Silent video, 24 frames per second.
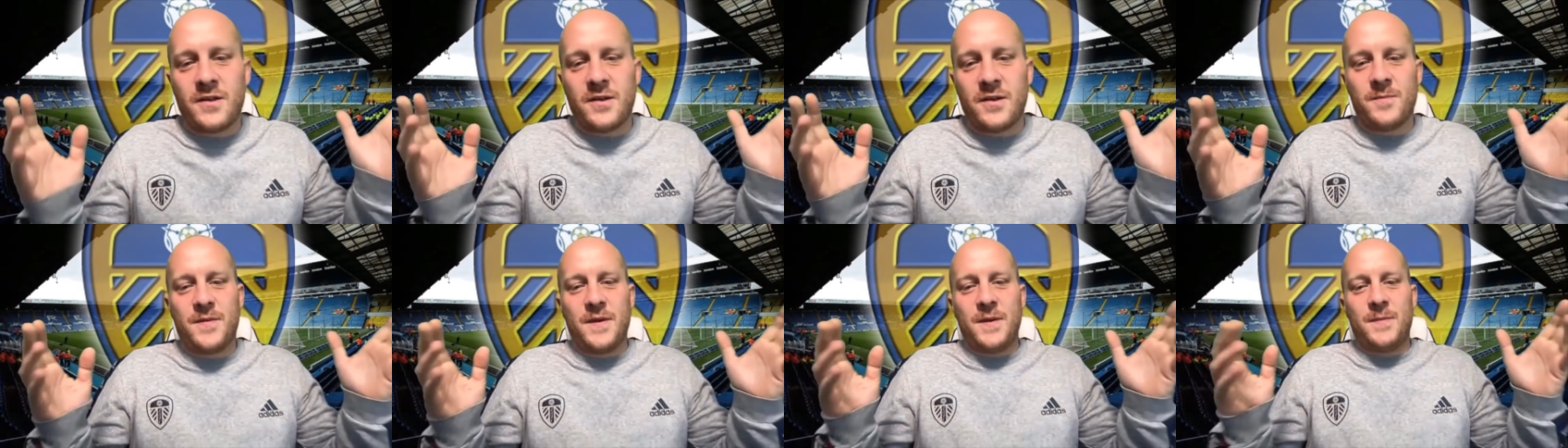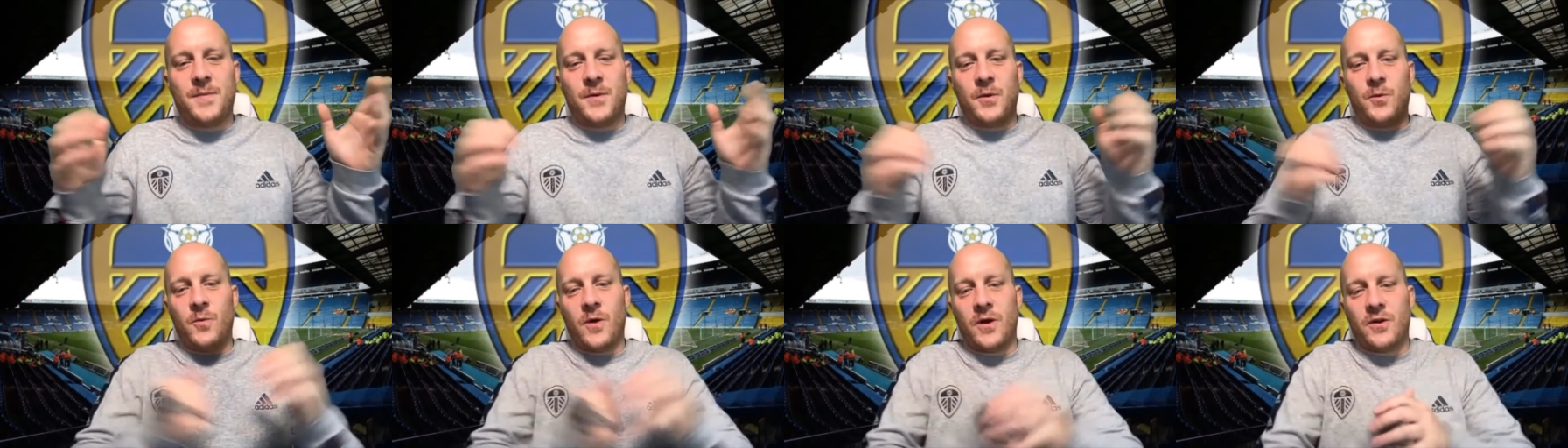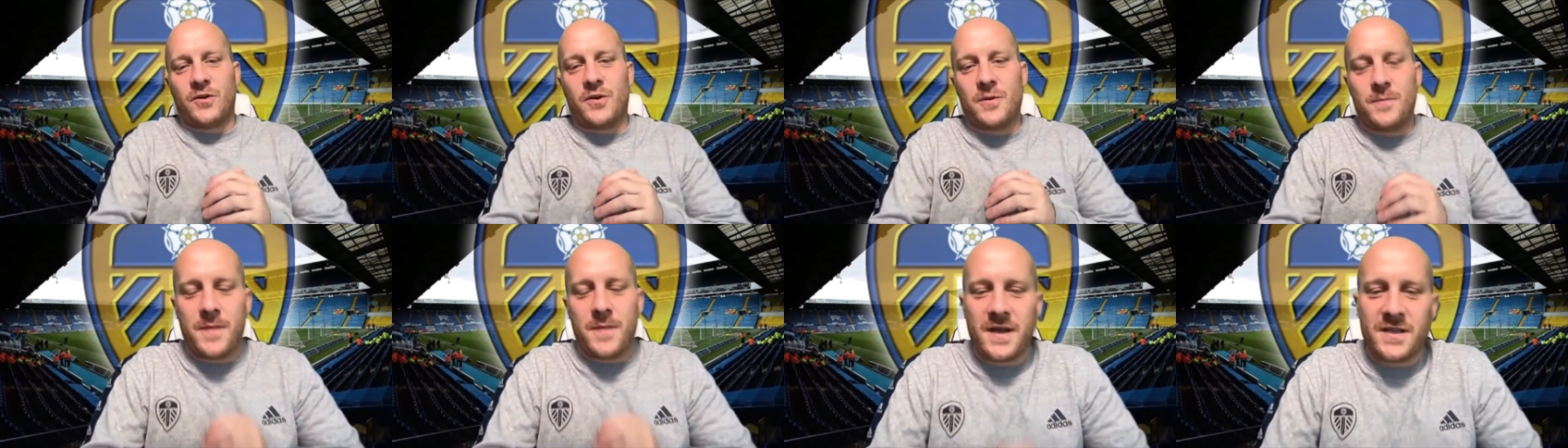then, people,
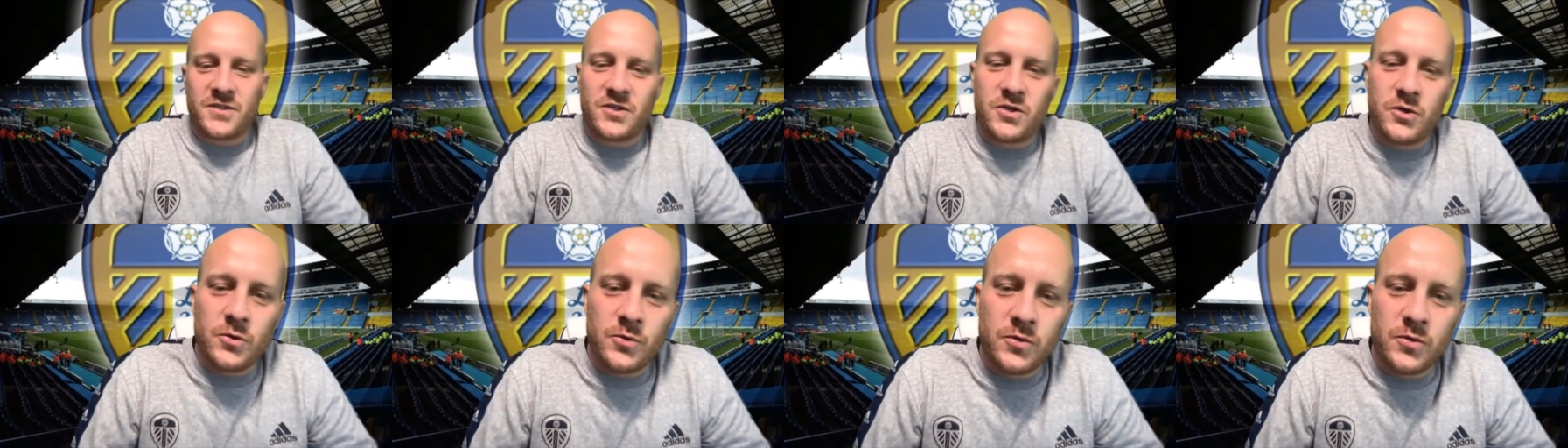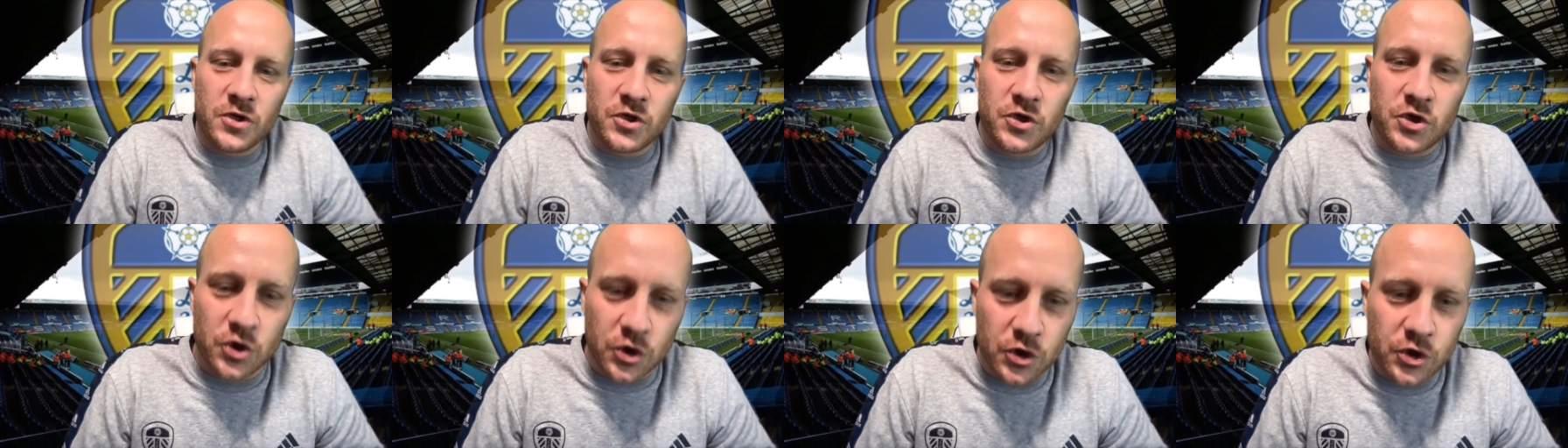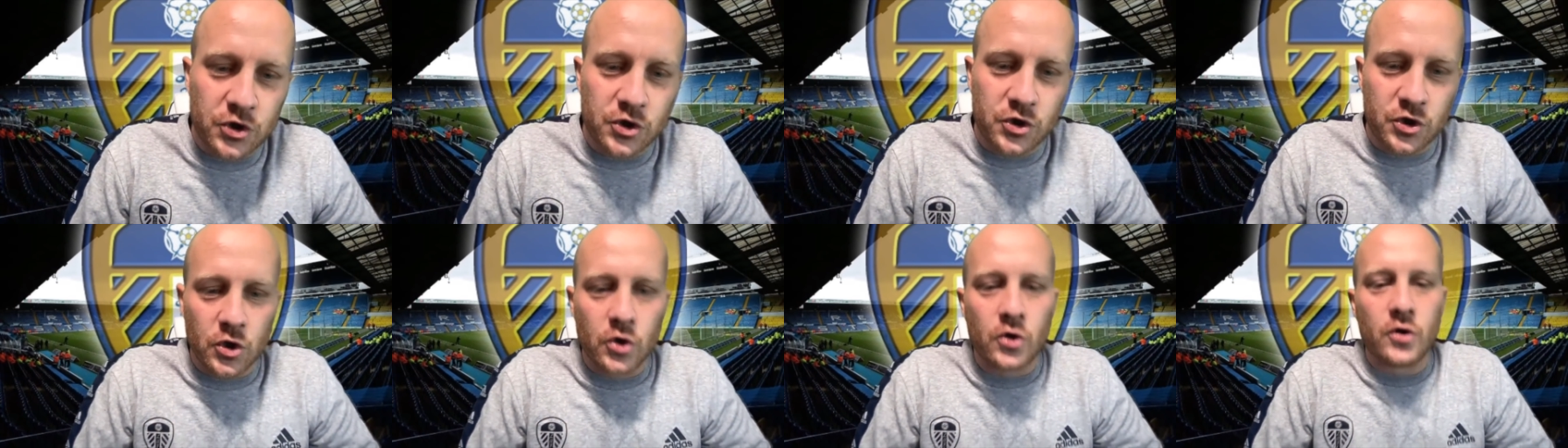welcome back to the
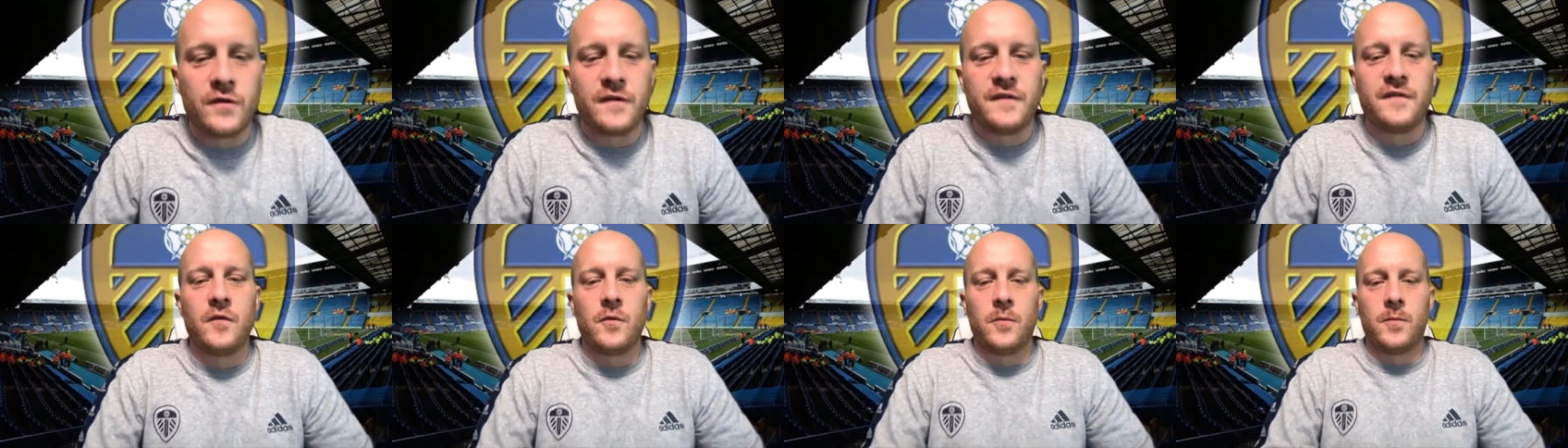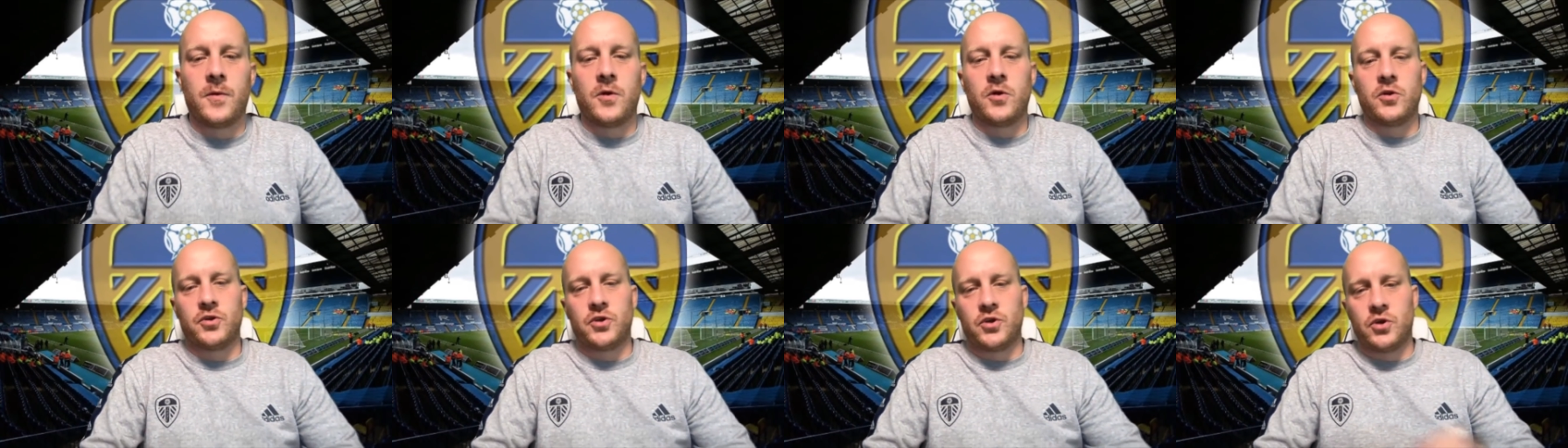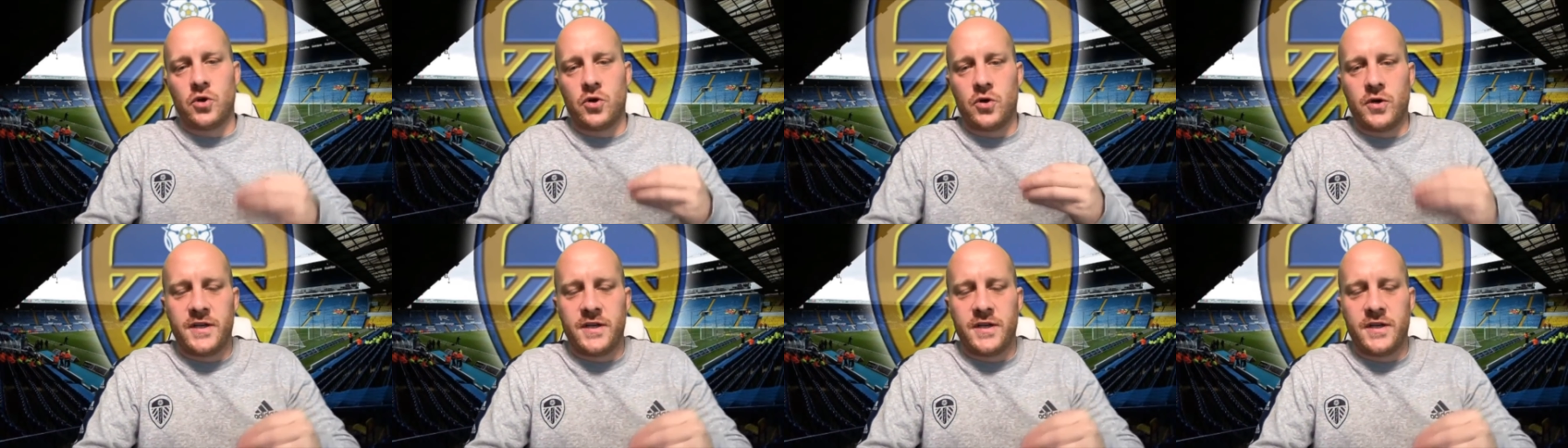Just Joe Football Show.